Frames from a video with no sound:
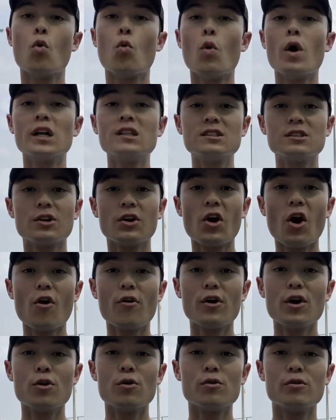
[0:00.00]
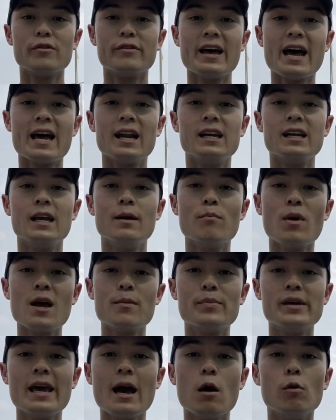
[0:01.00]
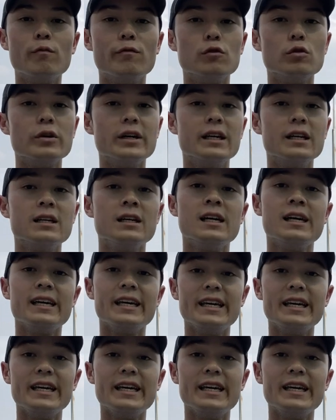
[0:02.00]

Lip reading: One scenario that it might be helpful in